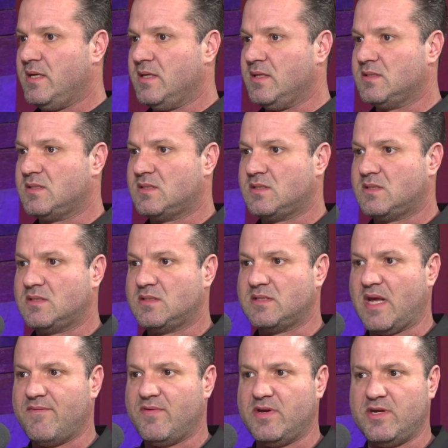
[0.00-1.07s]

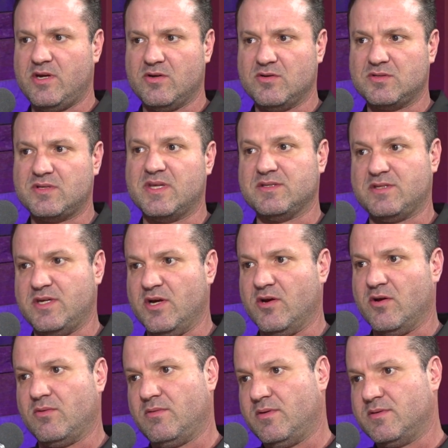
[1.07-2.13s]
7 years this
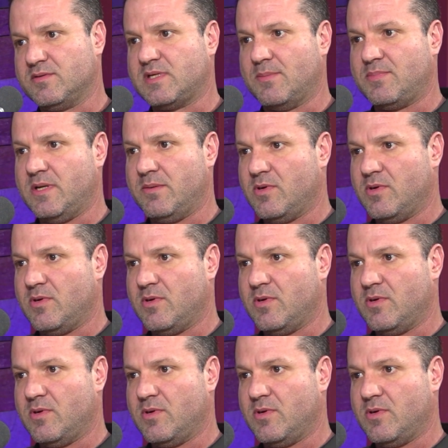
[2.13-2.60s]
year, September.